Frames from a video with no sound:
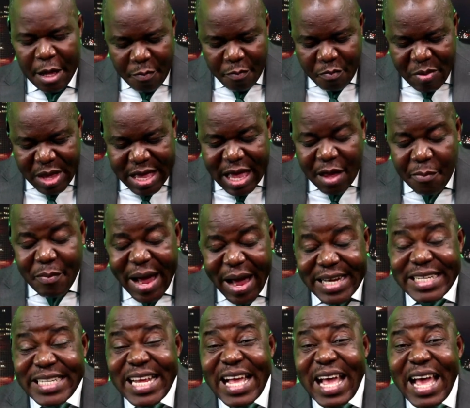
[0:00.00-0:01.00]
Begin by
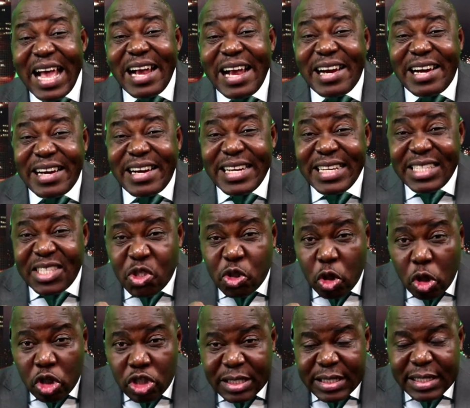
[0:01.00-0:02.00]
taking
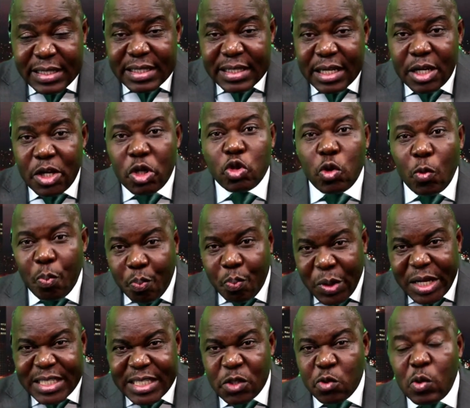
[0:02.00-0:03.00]
resources to
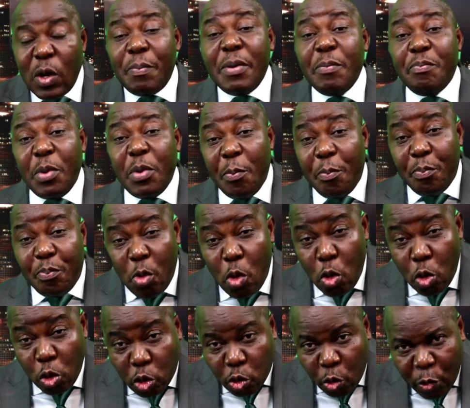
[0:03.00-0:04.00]
places where people
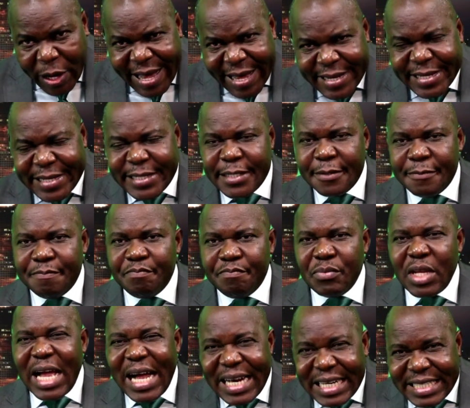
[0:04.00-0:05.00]
pull together.
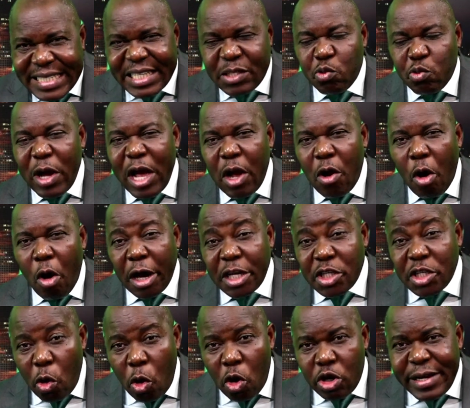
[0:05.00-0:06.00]
And this encourage
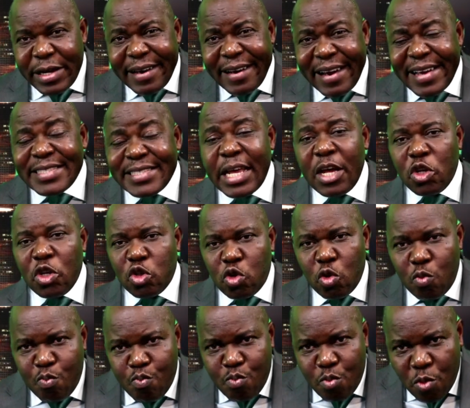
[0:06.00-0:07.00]
all the rest to
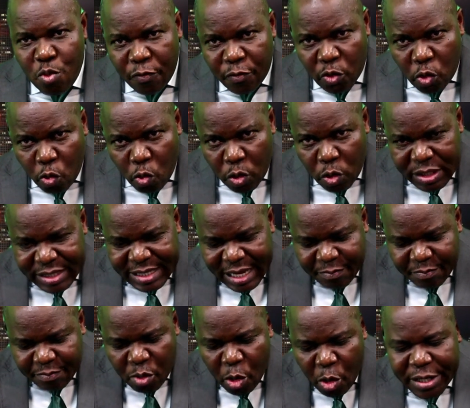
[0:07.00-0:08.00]
move towards
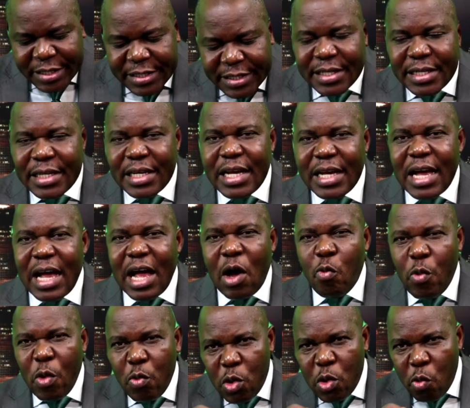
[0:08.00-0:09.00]
that point. And
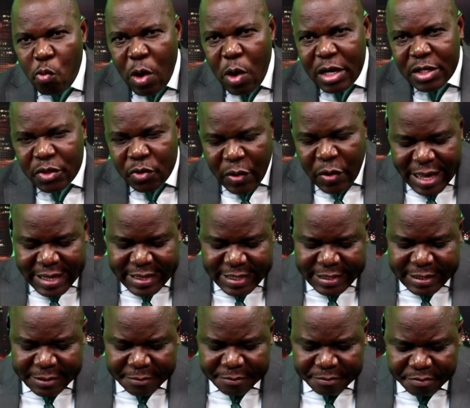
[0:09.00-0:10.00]
we will work together.
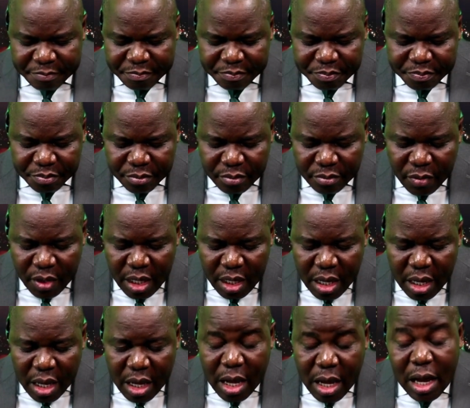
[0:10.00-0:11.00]

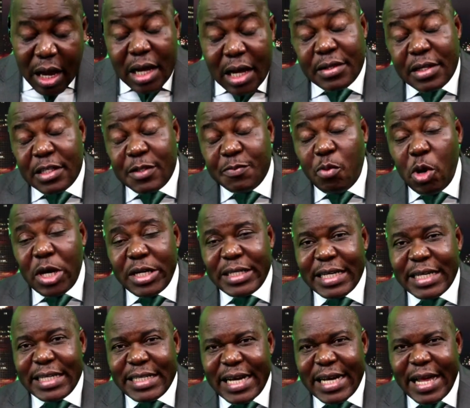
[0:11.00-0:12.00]
At this point
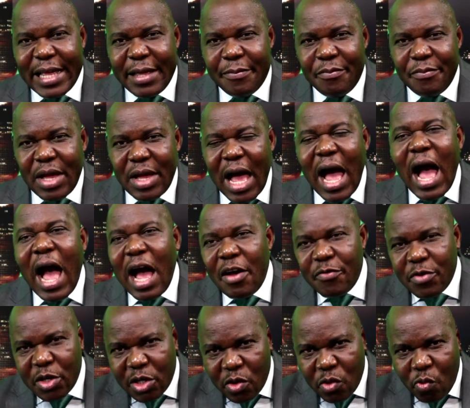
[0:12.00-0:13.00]
in time, I have
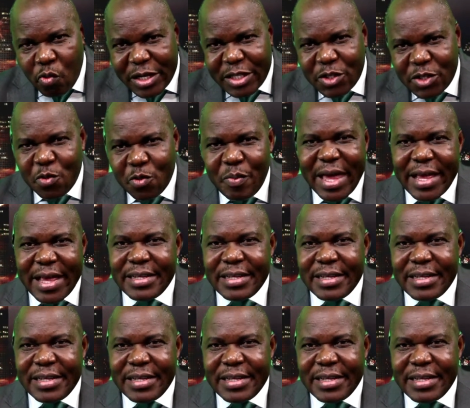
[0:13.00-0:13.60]
a request to make.